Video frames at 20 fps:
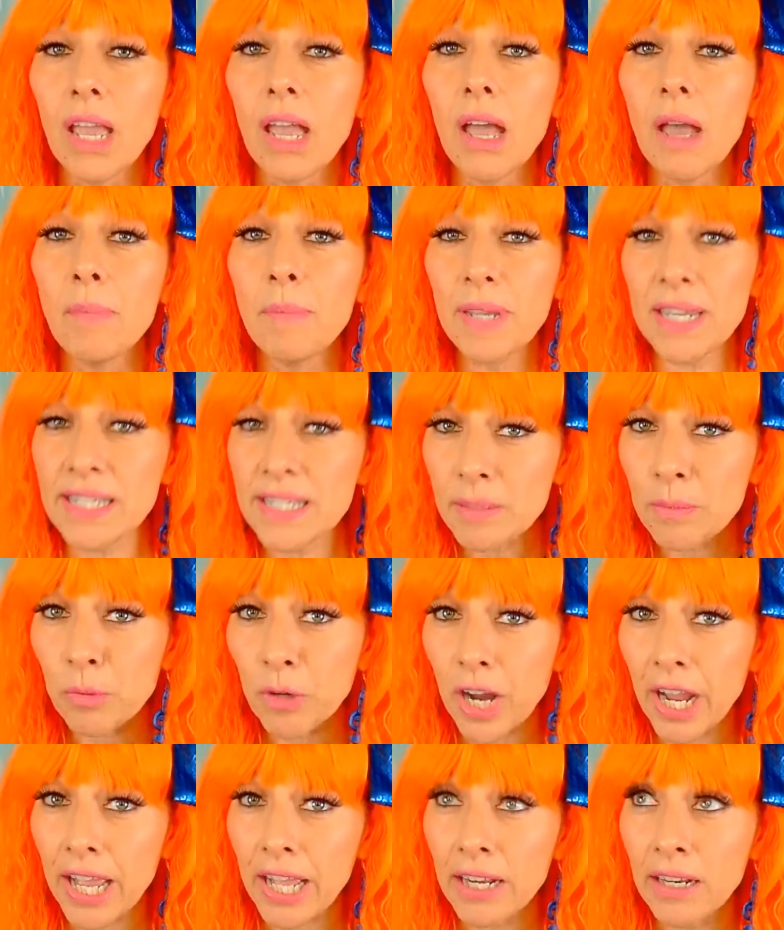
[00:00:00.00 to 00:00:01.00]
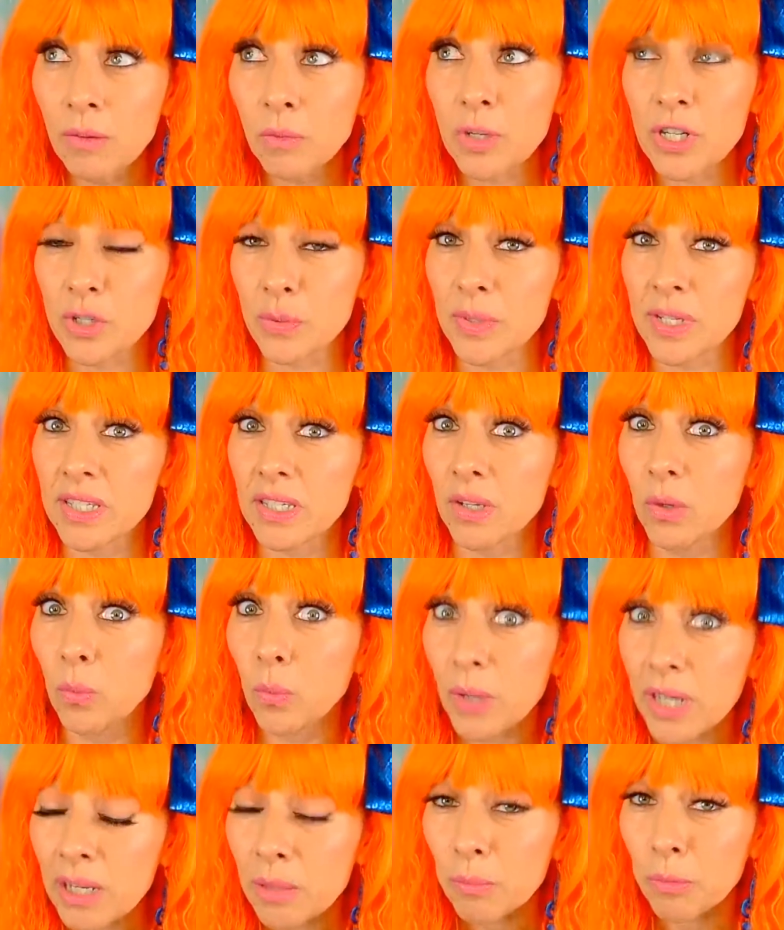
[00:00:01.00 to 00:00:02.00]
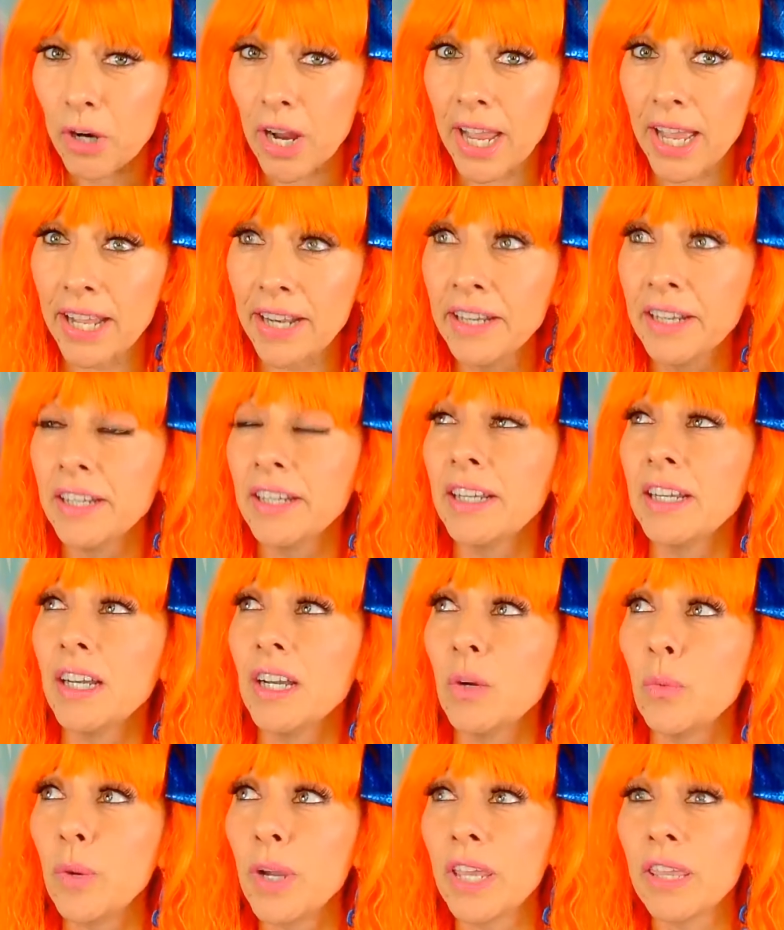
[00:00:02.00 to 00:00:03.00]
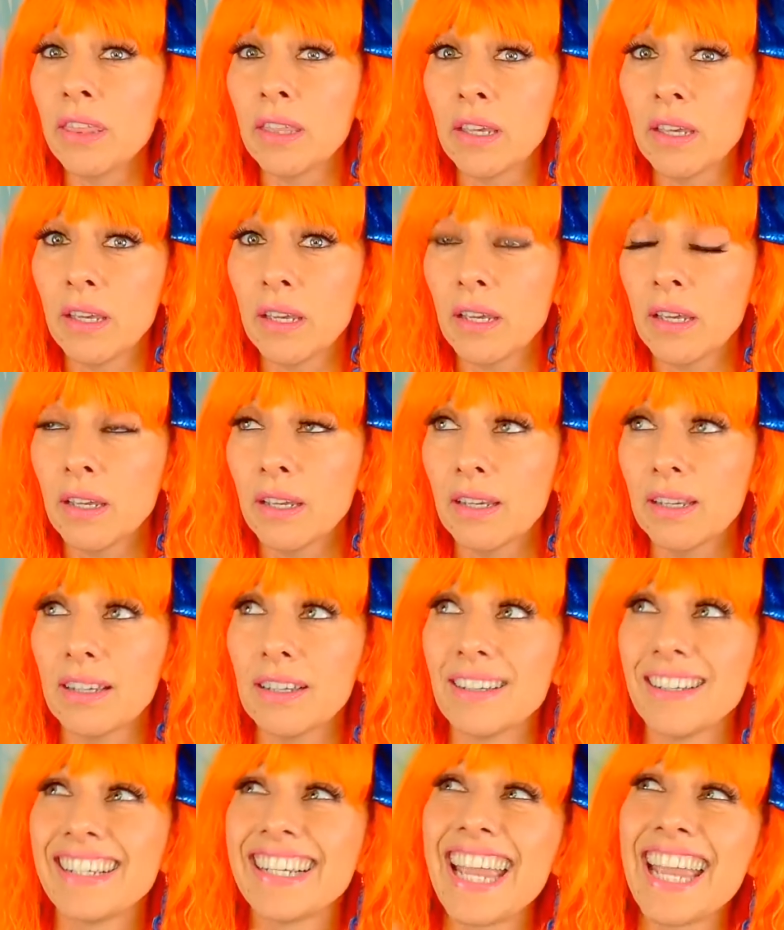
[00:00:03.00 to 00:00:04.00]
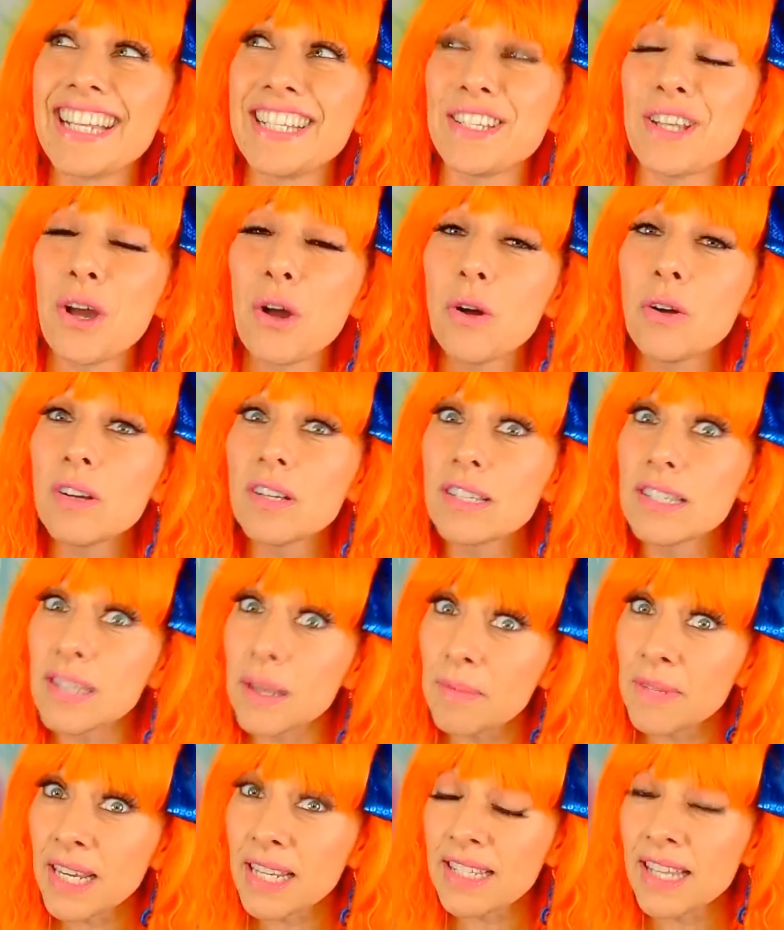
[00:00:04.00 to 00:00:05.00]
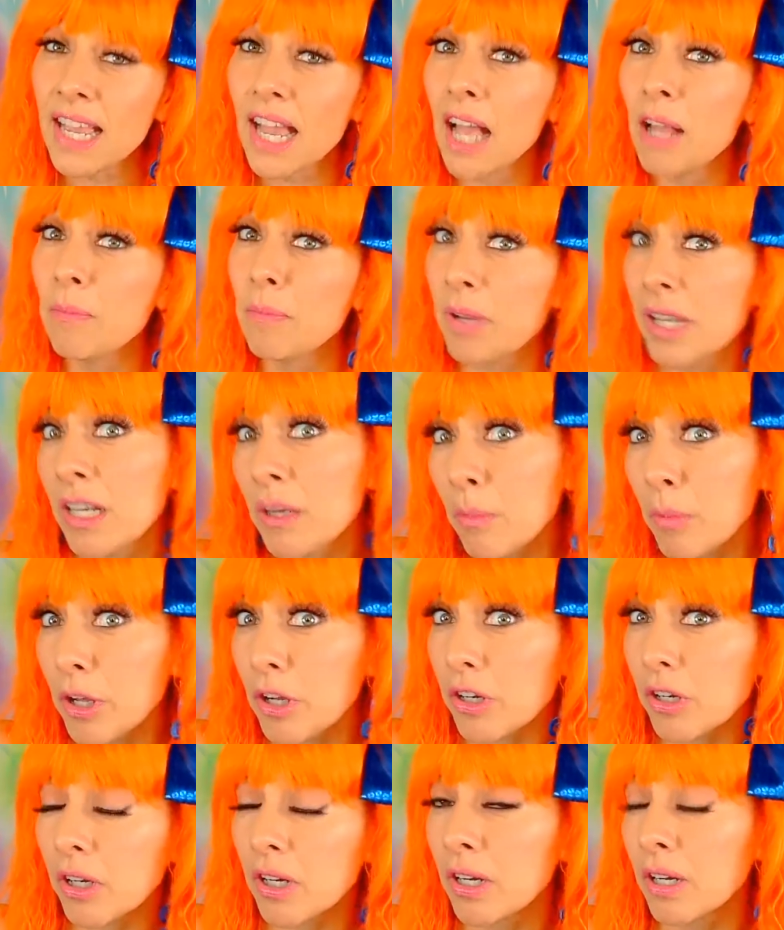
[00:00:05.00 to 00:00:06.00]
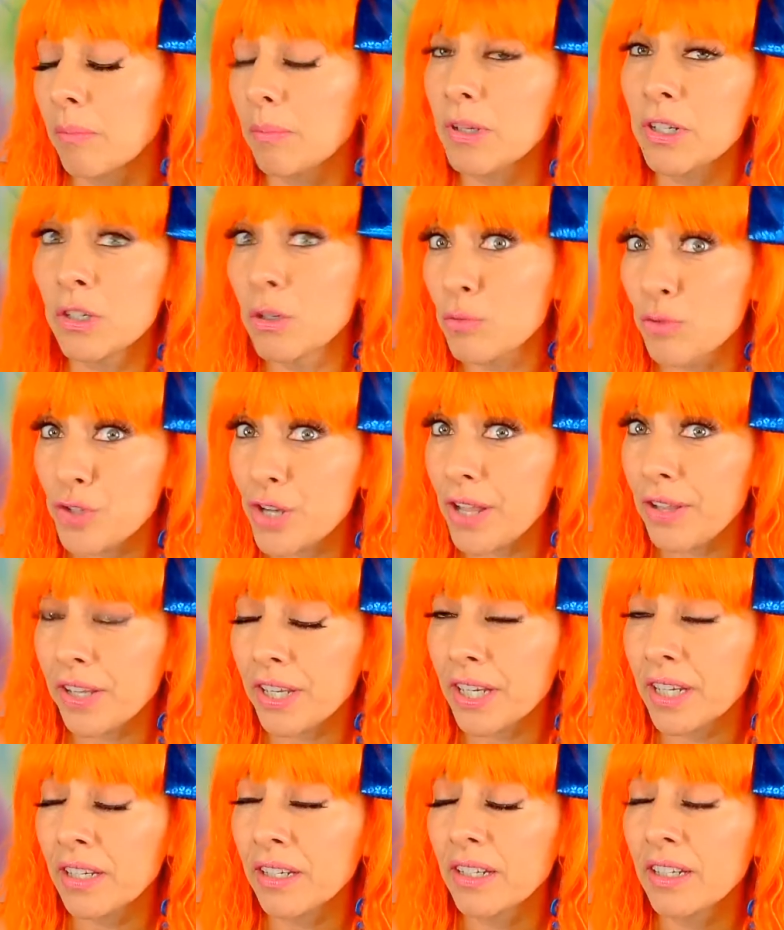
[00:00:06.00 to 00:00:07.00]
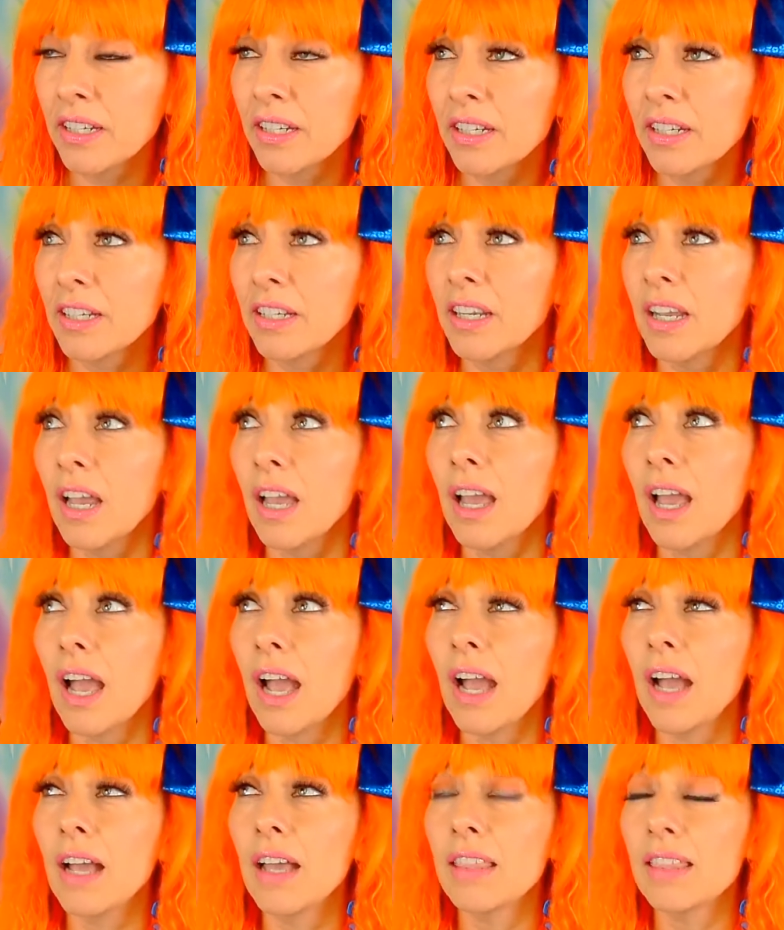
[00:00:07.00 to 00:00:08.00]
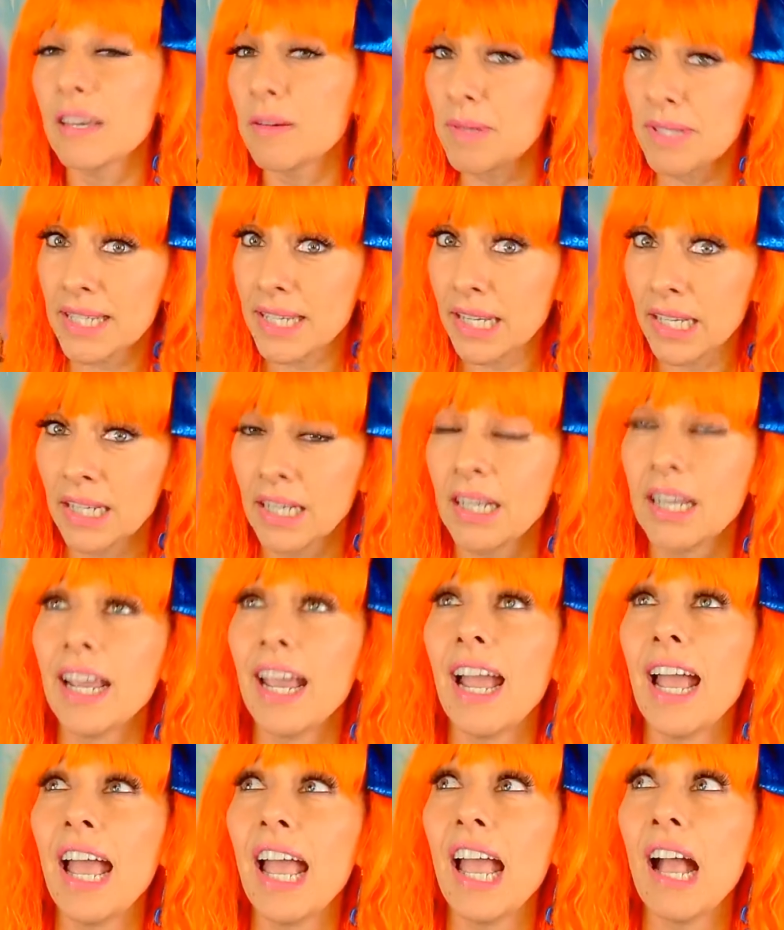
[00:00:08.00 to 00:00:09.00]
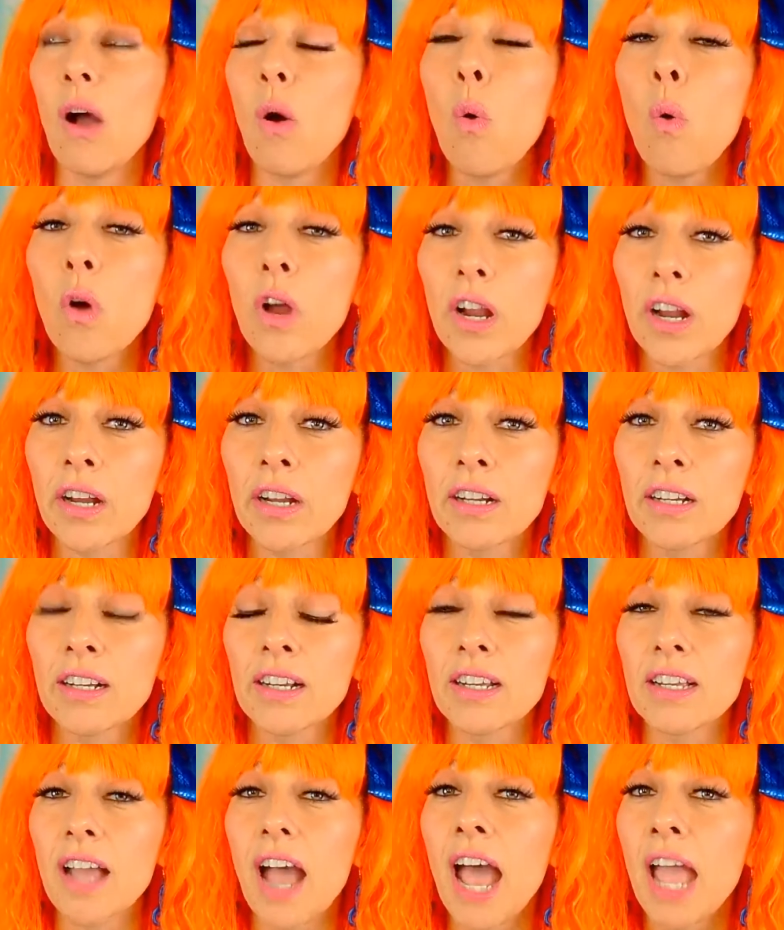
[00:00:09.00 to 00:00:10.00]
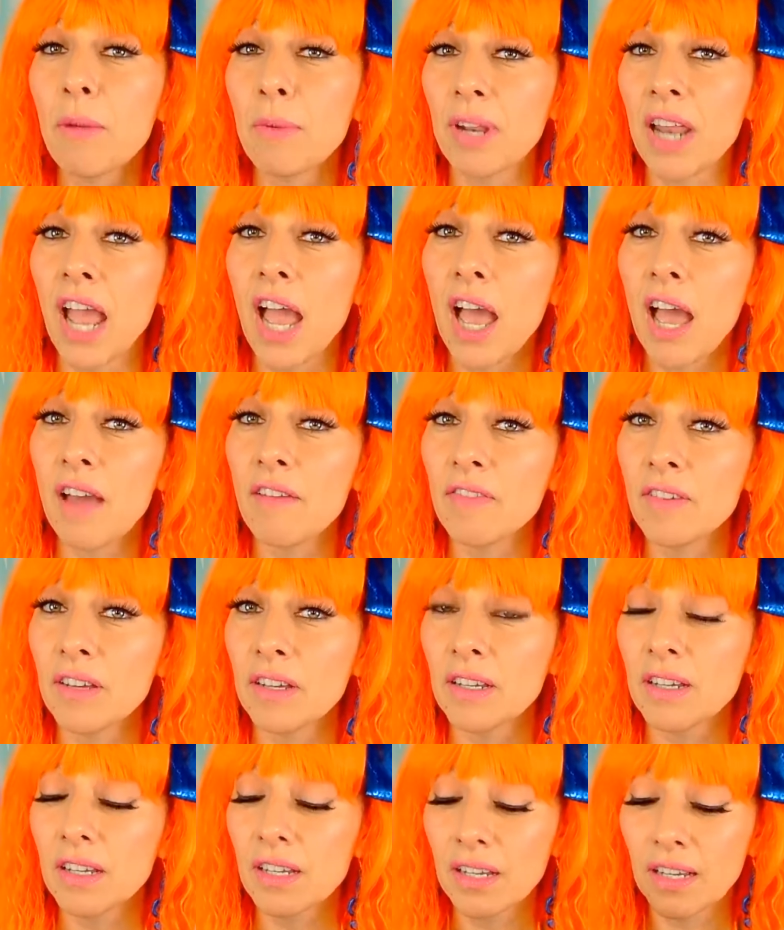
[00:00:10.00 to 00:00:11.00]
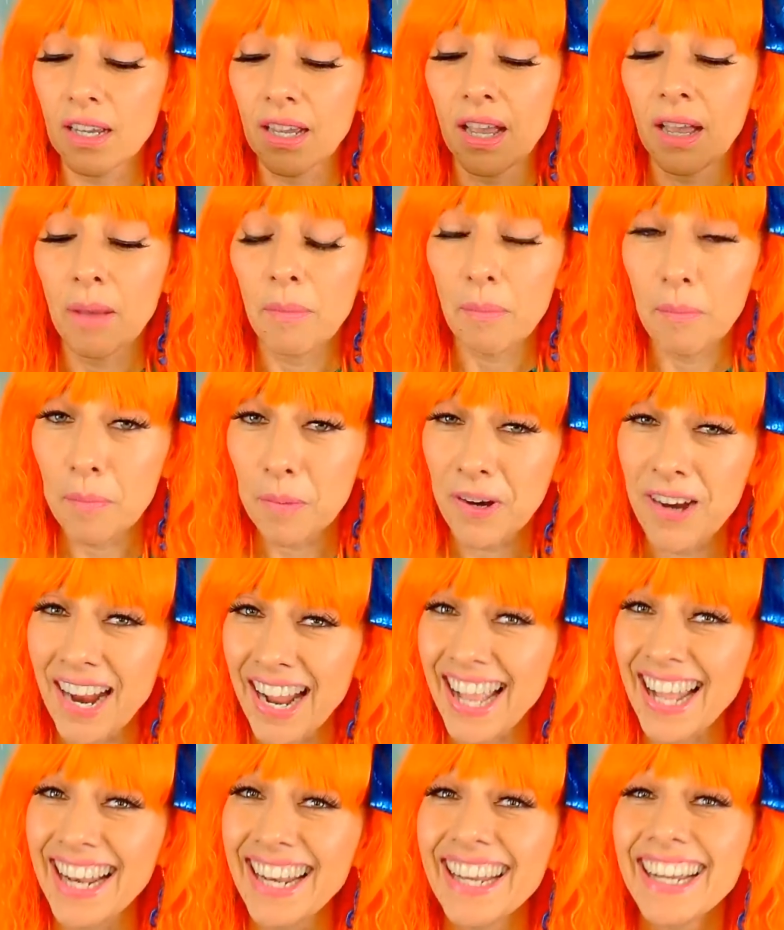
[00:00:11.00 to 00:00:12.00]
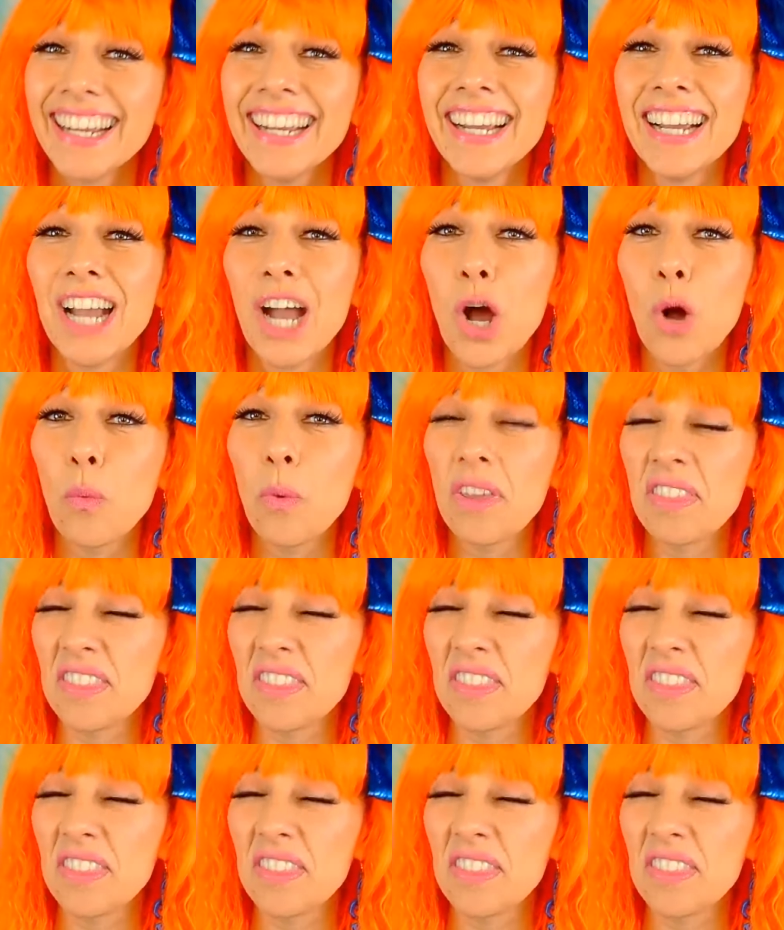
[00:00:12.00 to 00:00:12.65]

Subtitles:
a piece of bread, which was wheat bread with, okay, so some days I had peanut butter, but no jelly. That was it. Or I would have bread with